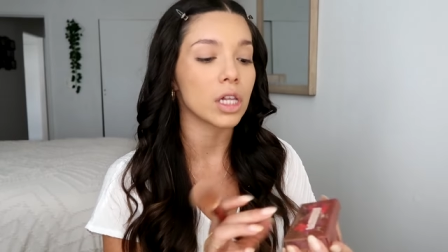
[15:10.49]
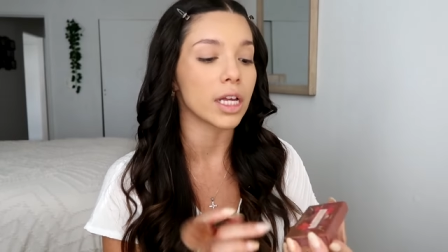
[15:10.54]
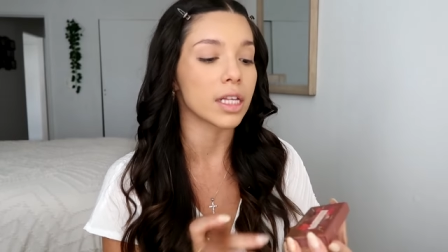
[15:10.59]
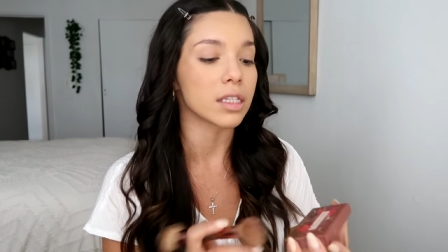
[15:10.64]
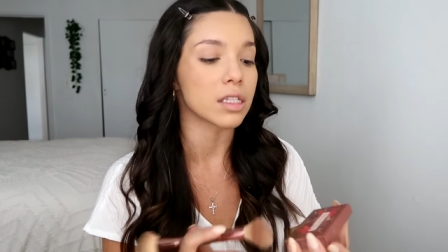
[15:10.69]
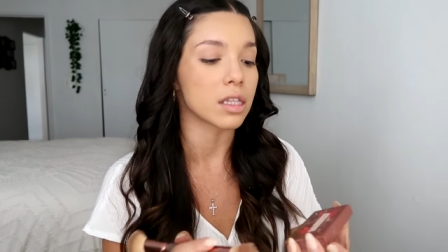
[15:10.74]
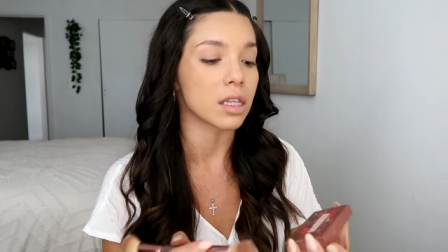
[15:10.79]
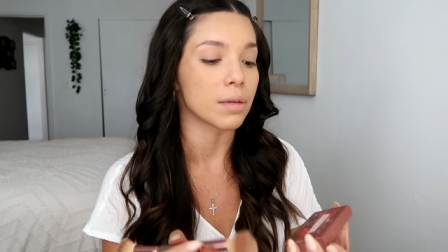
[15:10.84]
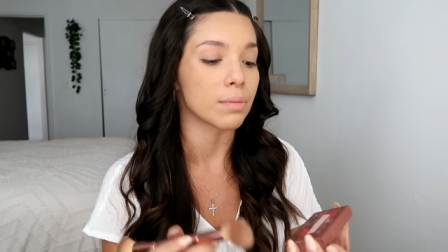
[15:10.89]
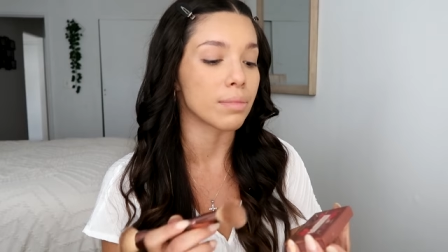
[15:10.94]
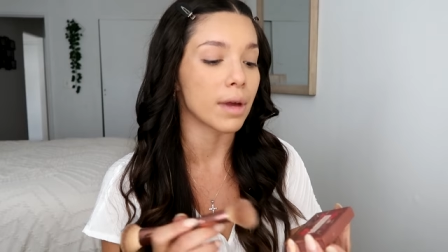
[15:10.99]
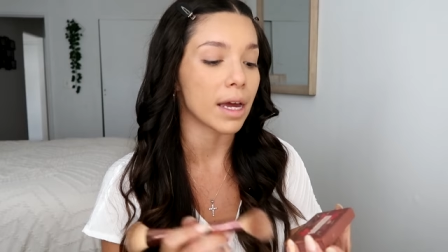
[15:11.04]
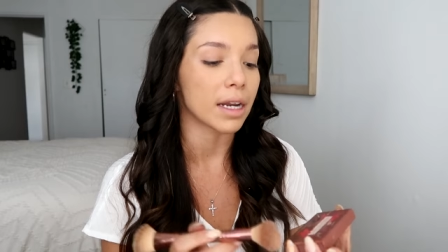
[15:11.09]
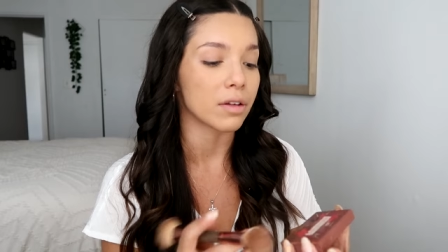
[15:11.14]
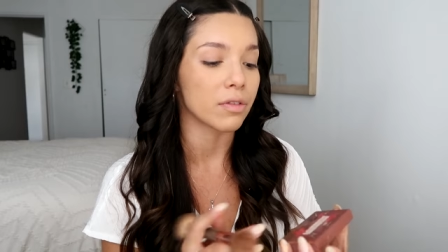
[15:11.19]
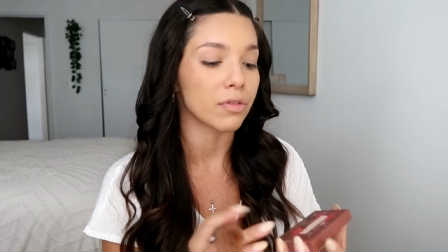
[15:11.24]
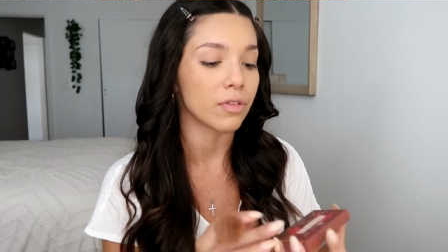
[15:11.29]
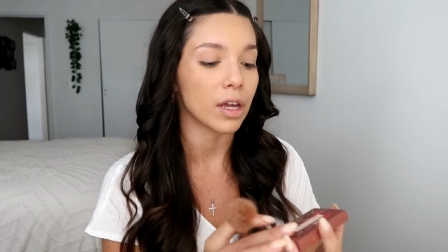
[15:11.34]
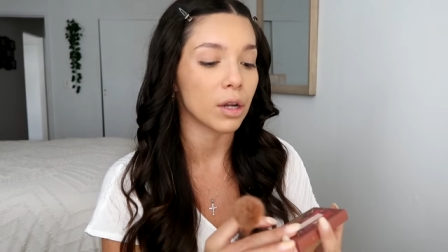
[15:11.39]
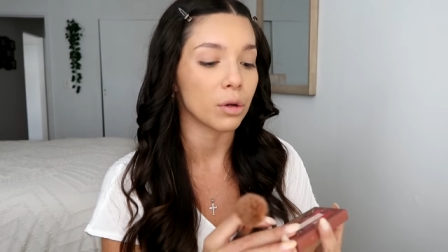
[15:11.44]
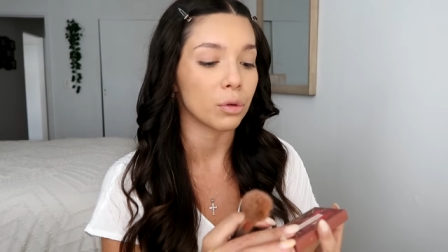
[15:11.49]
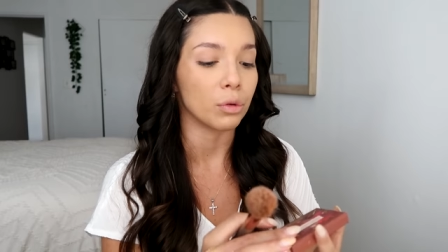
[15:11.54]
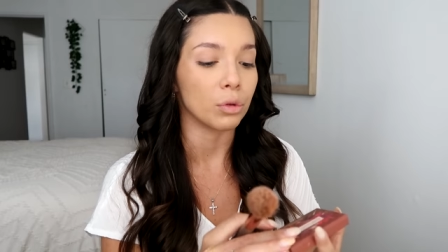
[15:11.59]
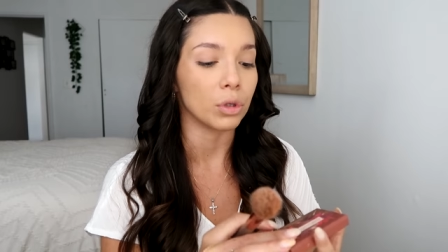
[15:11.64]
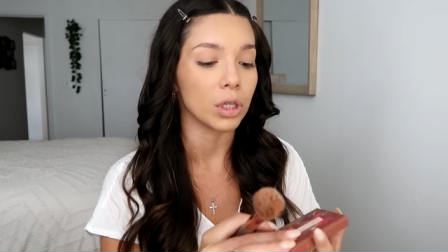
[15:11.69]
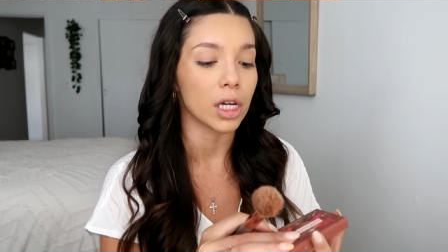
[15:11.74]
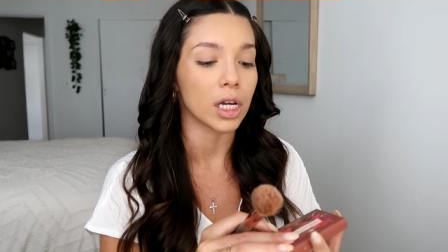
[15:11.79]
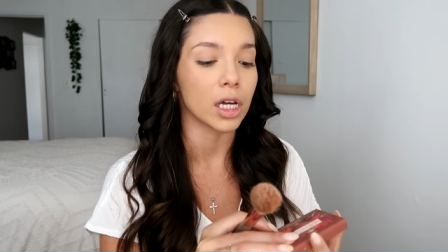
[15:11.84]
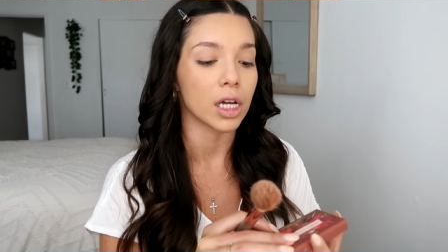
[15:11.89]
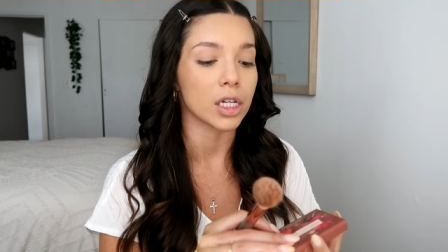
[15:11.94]
It's the Benefit
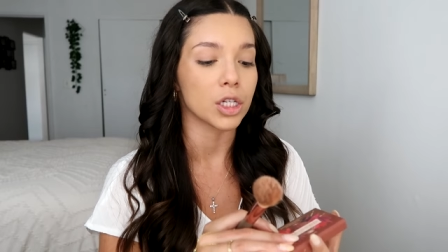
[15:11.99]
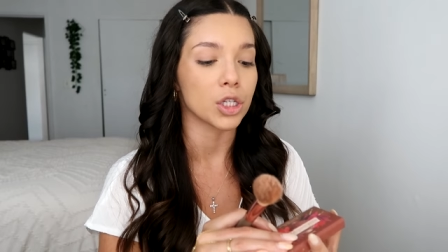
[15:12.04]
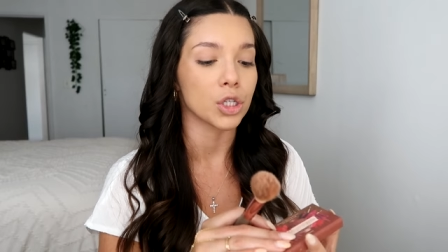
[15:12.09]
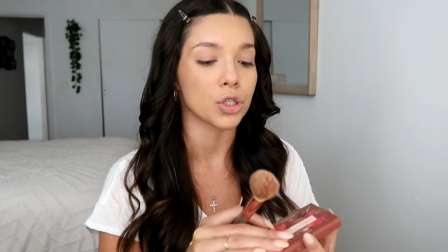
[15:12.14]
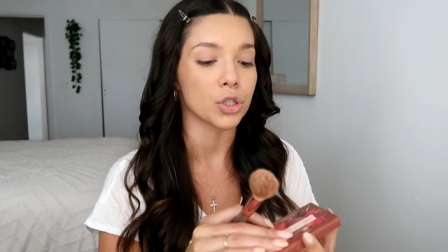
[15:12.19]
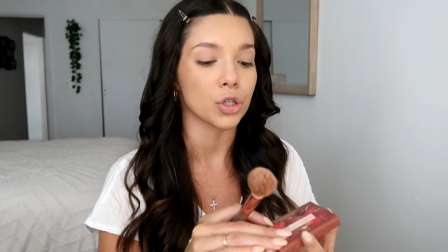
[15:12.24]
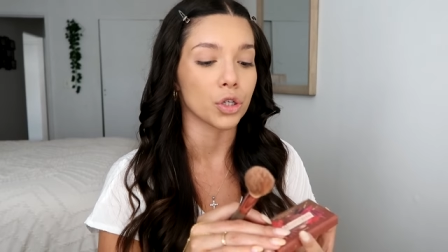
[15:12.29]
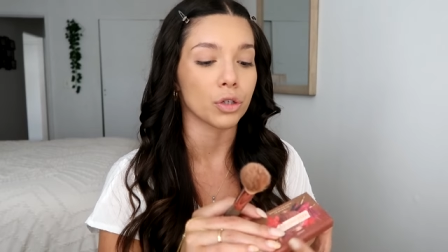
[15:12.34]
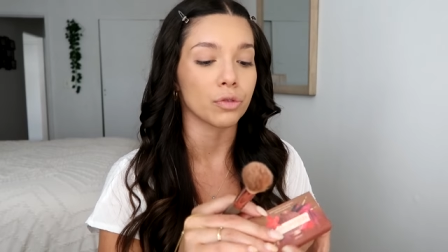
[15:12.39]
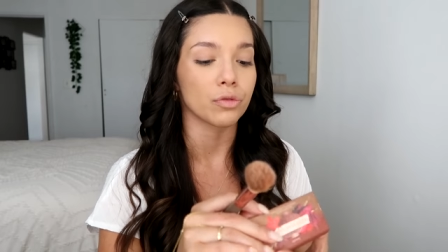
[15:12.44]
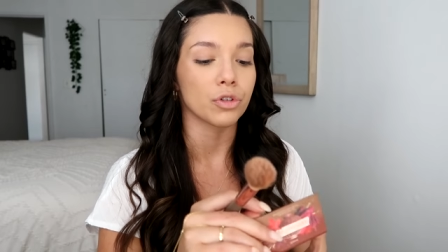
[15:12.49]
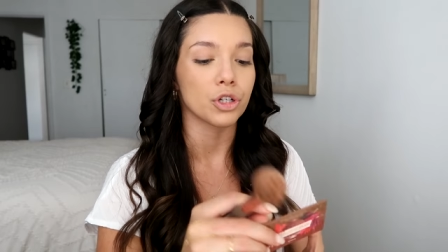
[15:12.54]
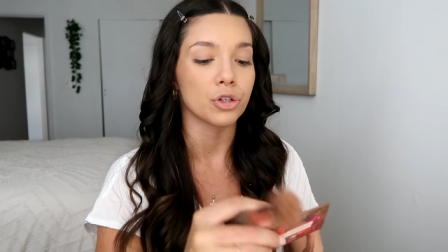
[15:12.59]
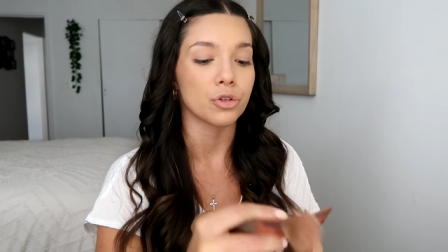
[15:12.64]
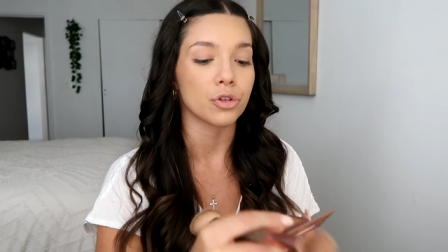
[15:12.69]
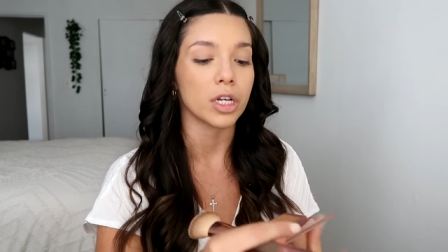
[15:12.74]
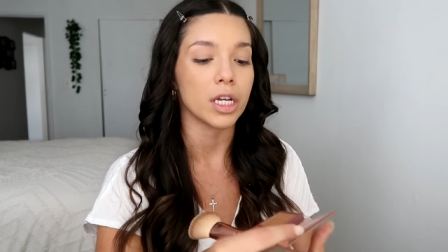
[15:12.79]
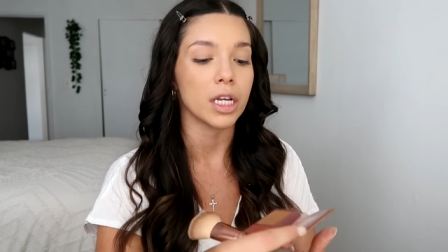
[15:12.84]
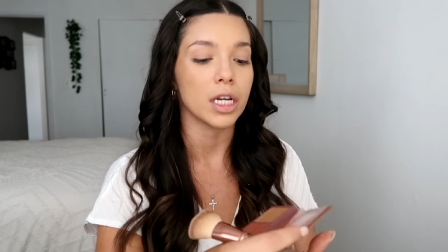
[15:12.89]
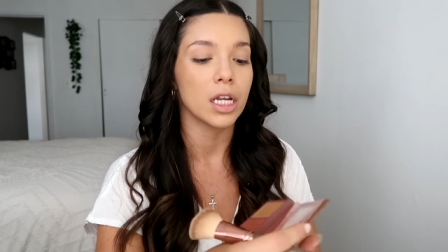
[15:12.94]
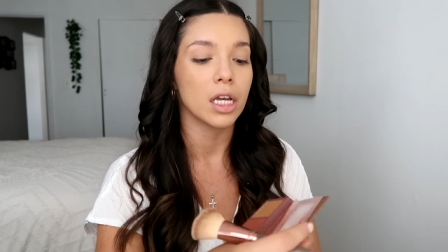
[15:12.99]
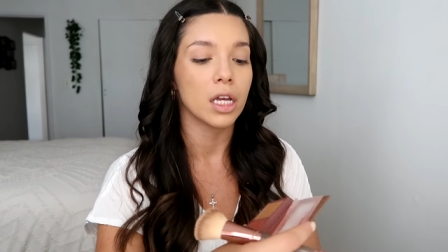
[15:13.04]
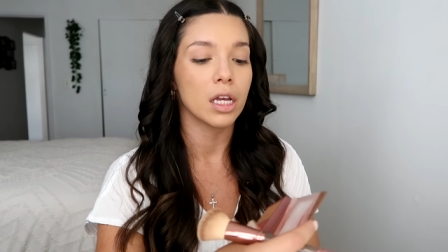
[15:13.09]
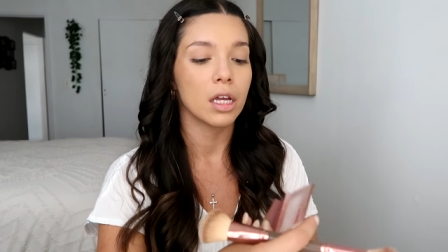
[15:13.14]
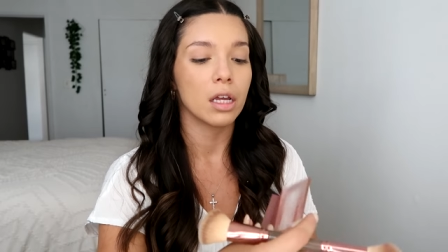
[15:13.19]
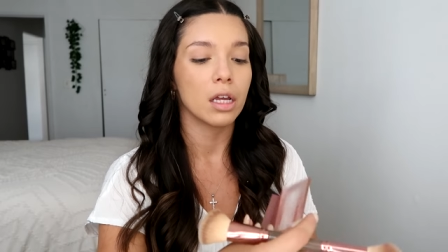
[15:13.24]
Hoola Desert Retreat.